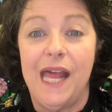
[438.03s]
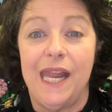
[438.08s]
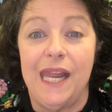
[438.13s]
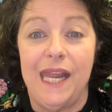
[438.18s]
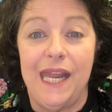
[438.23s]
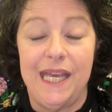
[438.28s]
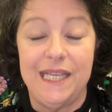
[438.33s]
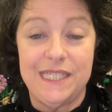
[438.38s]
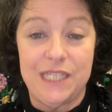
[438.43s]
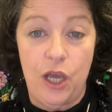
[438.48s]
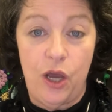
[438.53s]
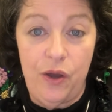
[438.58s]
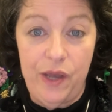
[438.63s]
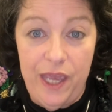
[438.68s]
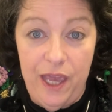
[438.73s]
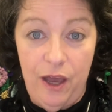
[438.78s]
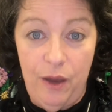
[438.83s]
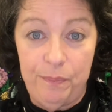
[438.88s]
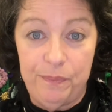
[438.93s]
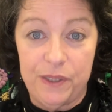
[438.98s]
Let's all
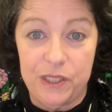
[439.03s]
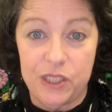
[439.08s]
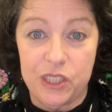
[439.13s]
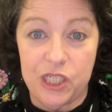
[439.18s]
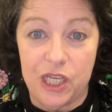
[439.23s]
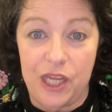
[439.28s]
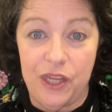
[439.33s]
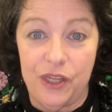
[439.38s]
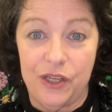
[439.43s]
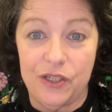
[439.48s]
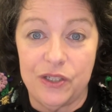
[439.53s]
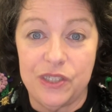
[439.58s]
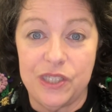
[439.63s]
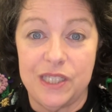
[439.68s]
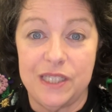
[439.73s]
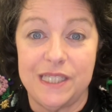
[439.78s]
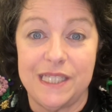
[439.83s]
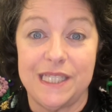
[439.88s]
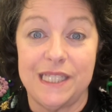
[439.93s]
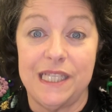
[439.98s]
help each other
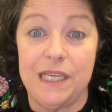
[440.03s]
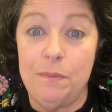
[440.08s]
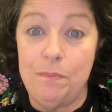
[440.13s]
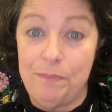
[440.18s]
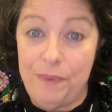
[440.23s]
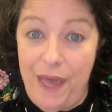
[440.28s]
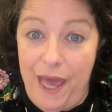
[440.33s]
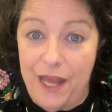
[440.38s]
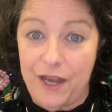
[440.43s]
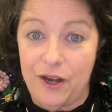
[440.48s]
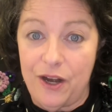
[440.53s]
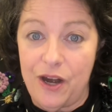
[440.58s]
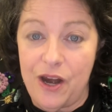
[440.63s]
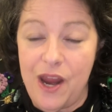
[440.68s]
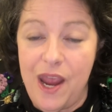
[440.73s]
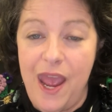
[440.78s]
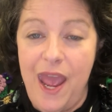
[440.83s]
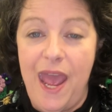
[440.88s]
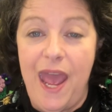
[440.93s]
to sleep better.